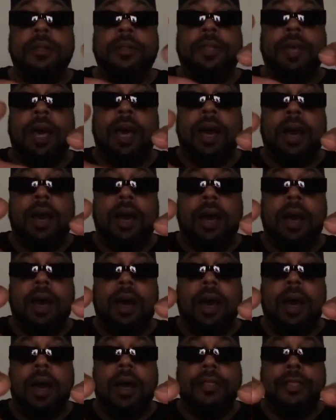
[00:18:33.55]

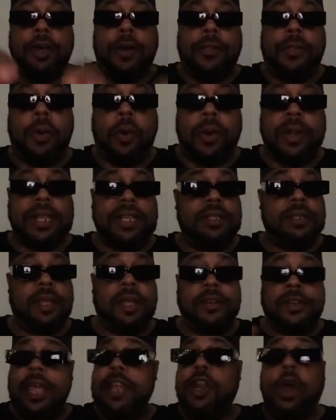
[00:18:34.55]
The authorities,
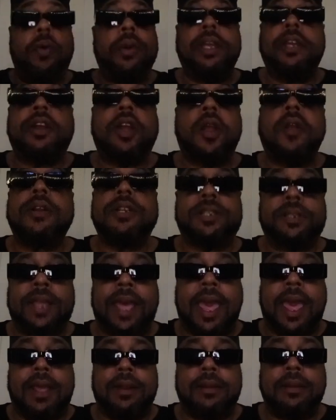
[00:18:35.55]
they don't encourage
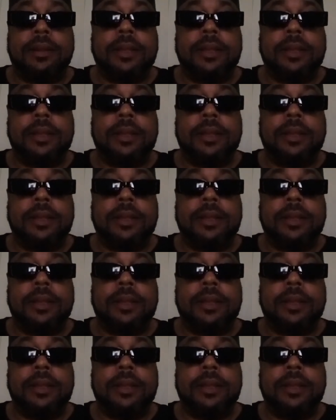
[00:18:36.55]
that.